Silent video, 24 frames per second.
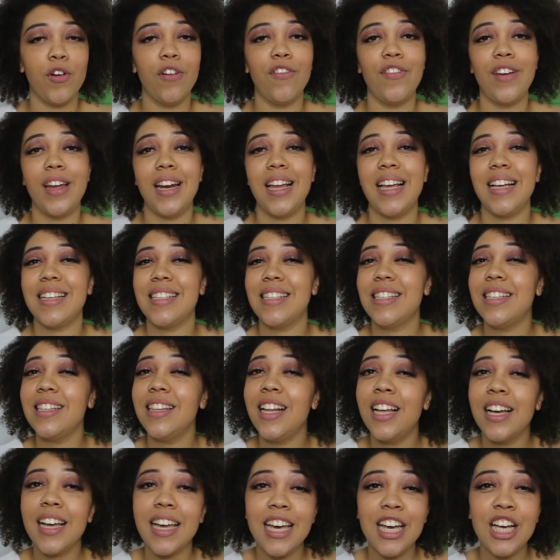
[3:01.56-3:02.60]
feeling
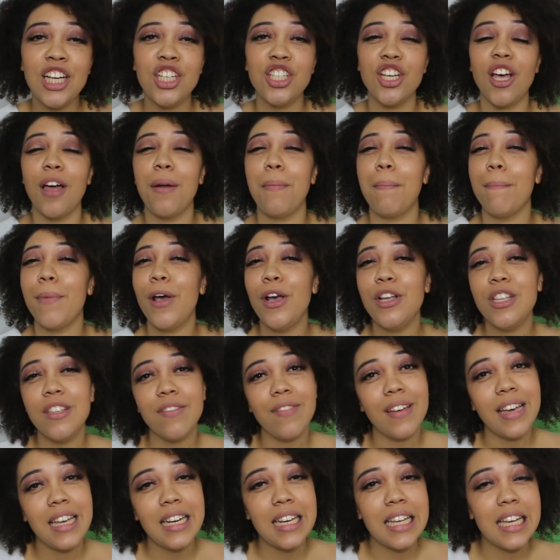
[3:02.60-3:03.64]
sluggish,
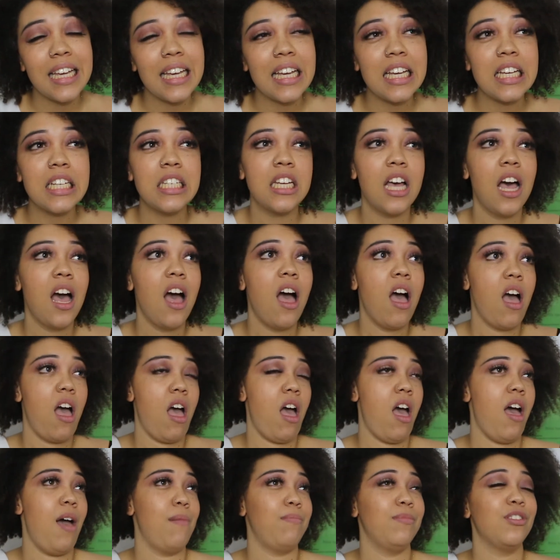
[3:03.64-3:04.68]
unmotivated,
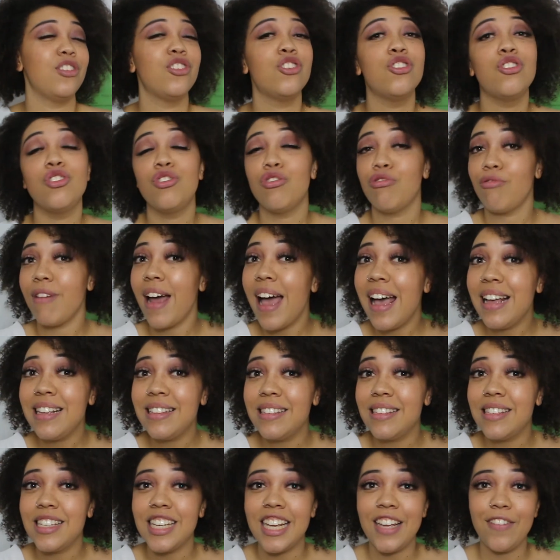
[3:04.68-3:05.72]

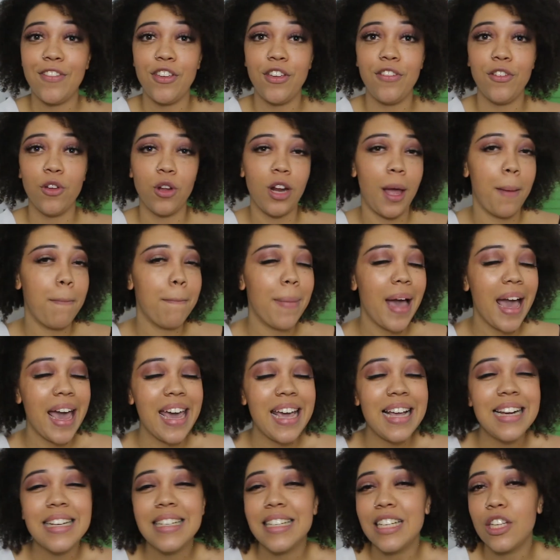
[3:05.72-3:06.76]
stress, if you feel like
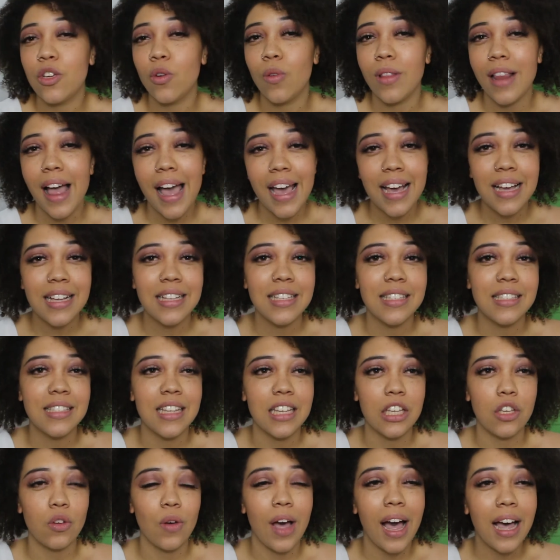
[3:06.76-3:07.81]
pains in your legs
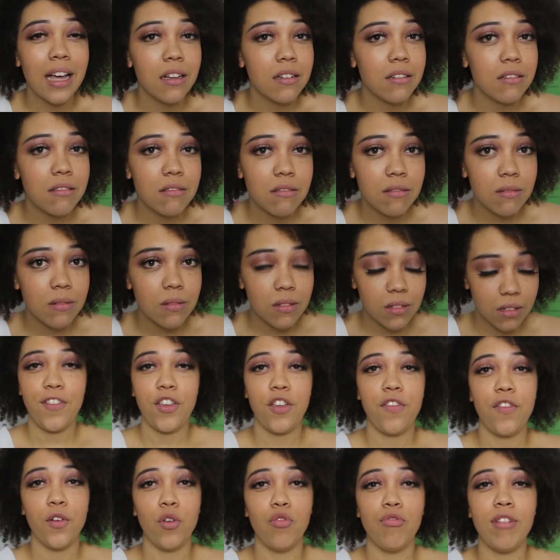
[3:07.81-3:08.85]
and your ankles, if
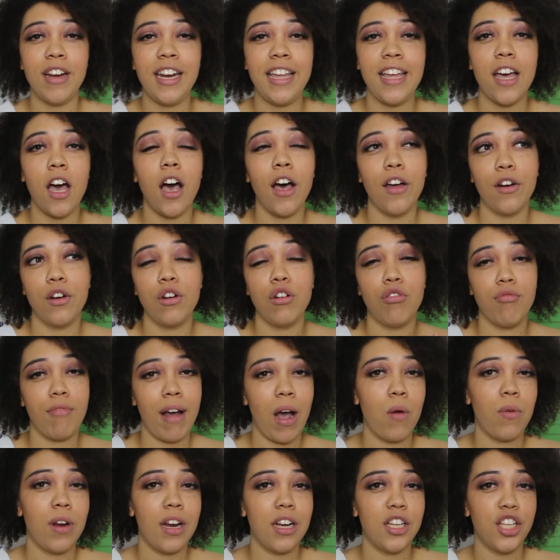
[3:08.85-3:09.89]
you feel really
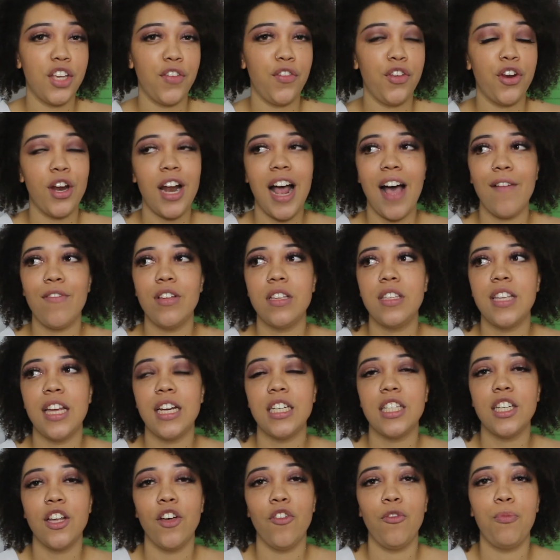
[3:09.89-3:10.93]
ungrounded. So if you don't have a
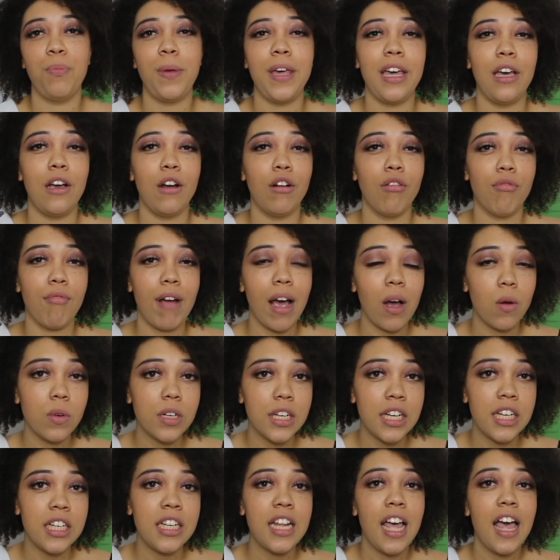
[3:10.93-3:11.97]
sense of being
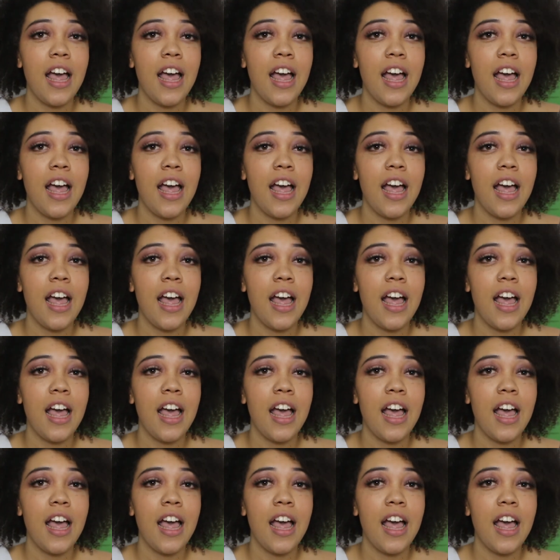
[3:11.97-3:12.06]
grounded,